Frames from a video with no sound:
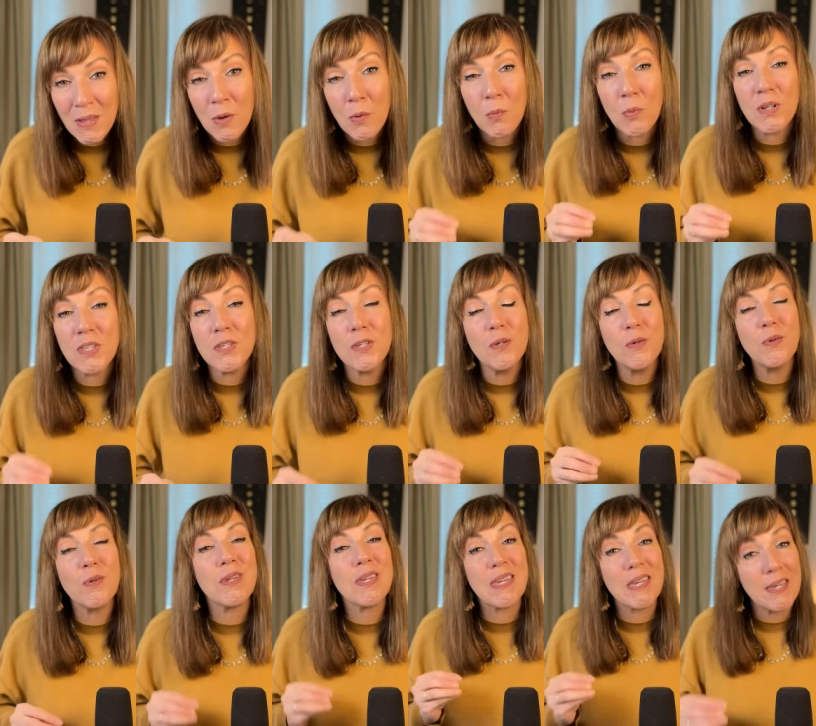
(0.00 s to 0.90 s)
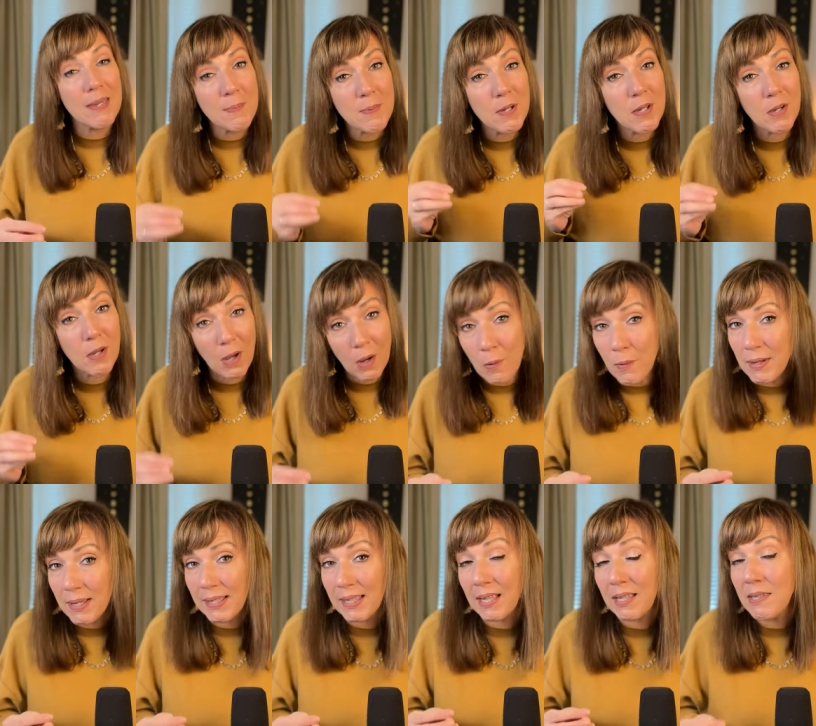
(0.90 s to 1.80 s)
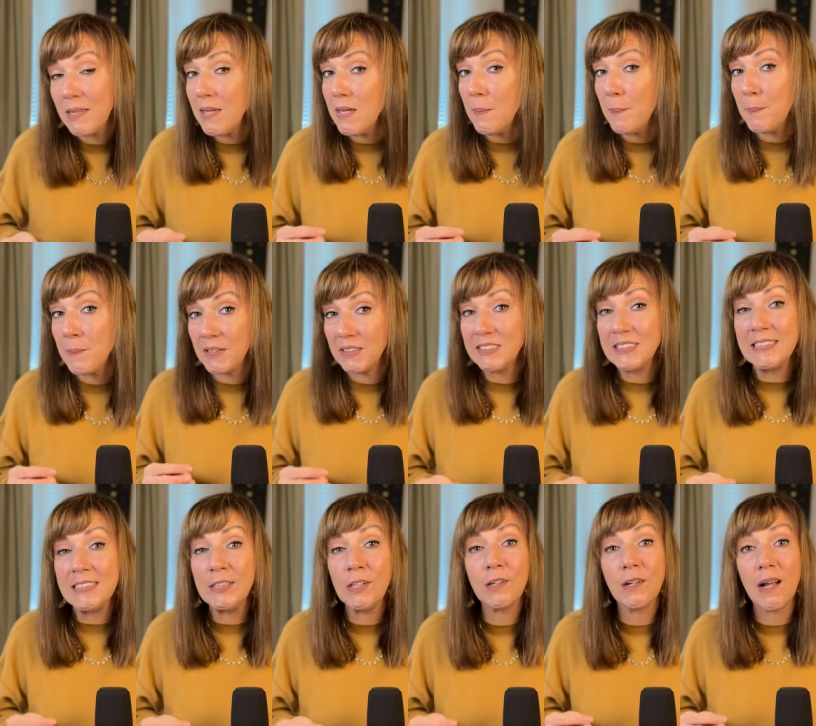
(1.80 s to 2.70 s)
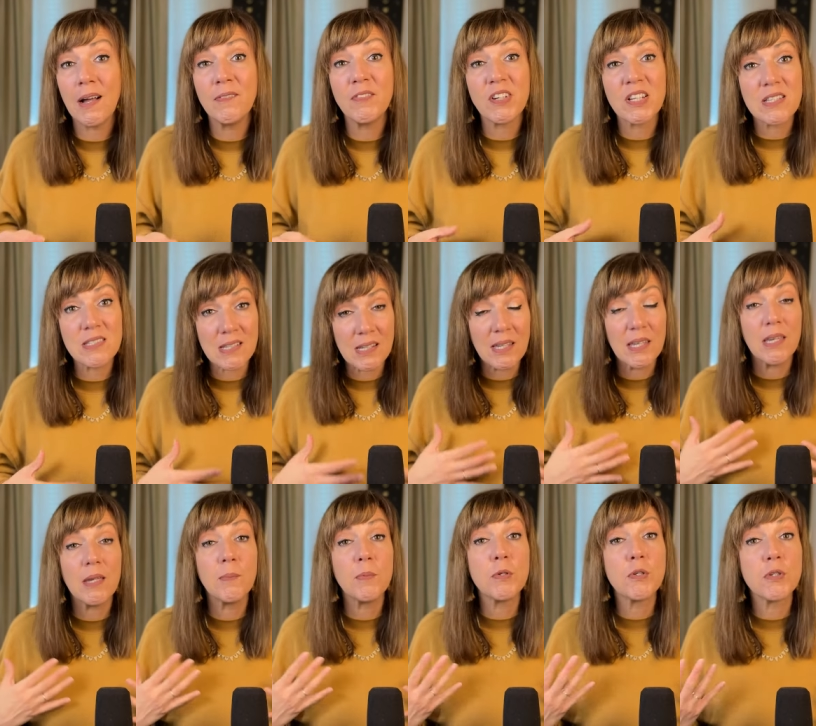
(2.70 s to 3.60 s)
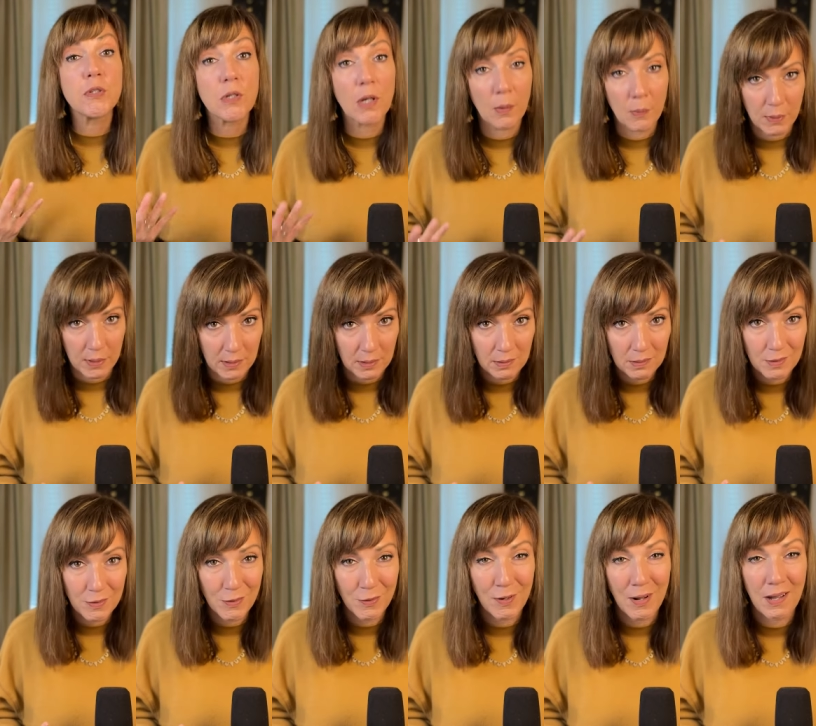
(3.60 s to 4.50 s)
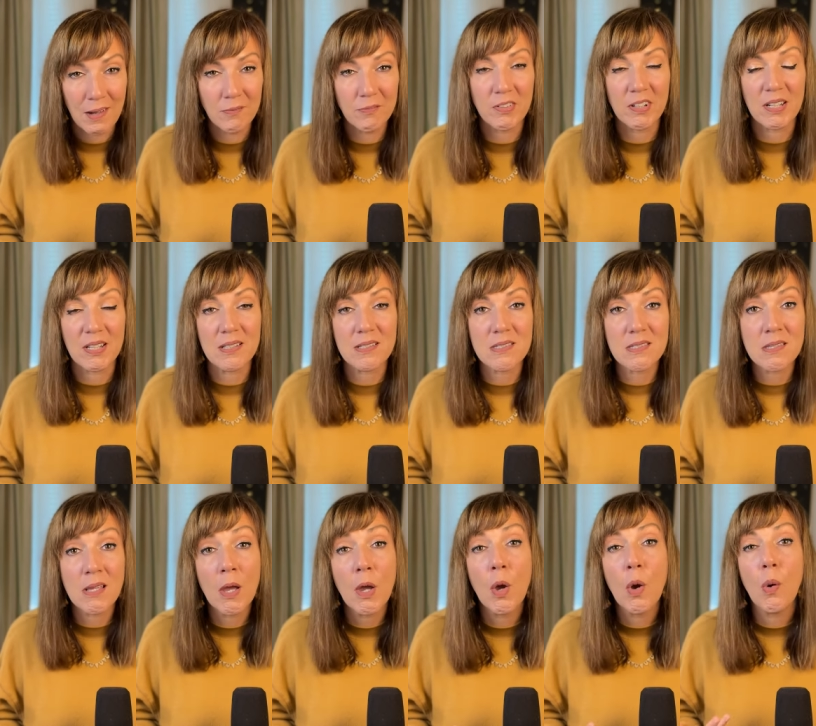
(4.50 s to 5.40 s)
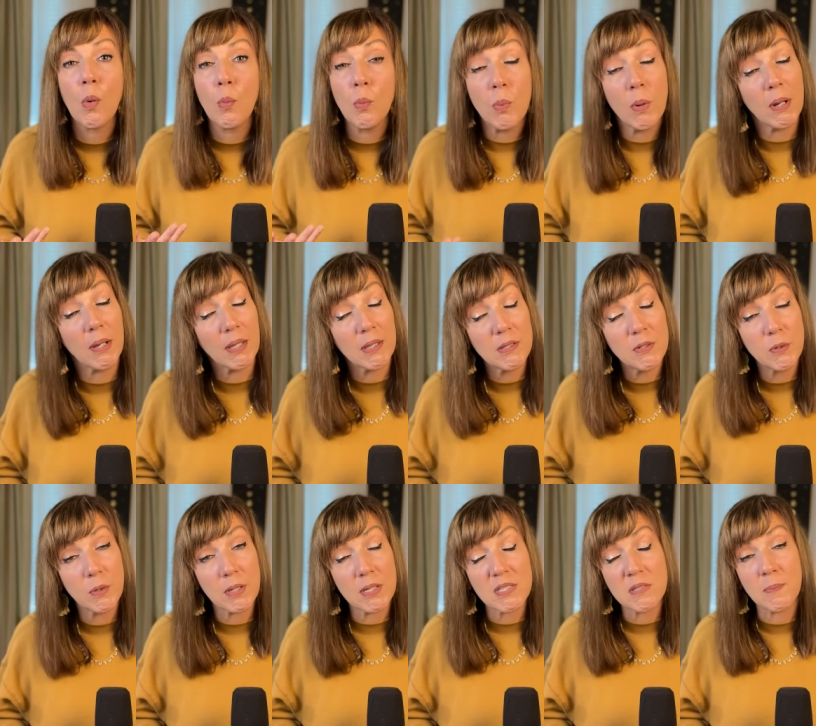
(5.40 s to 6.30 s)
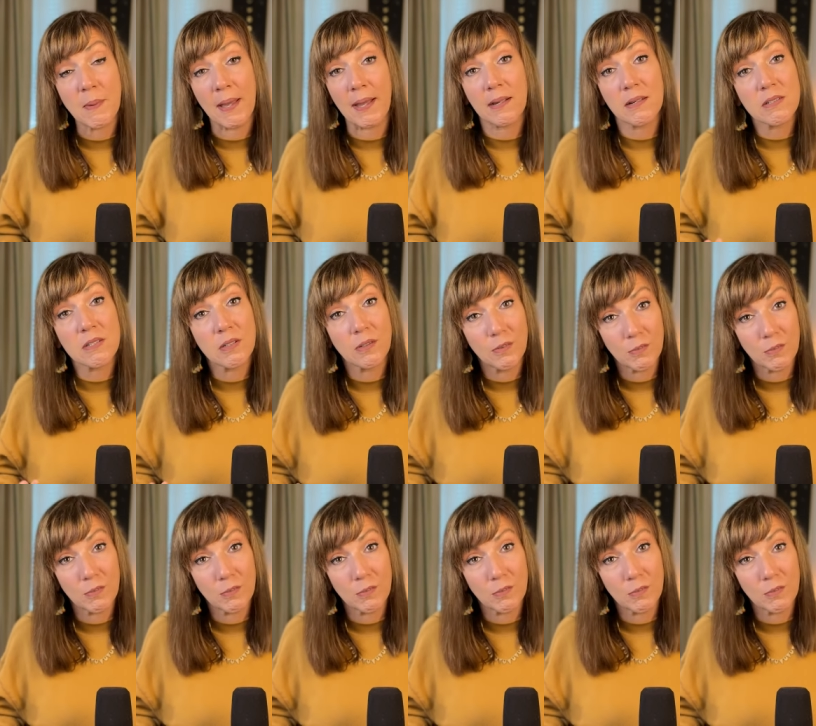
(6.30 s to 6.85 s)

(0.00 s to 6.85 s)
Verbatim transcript: when you keep going and keep building your confidence and keep showing your confidence. What can you expect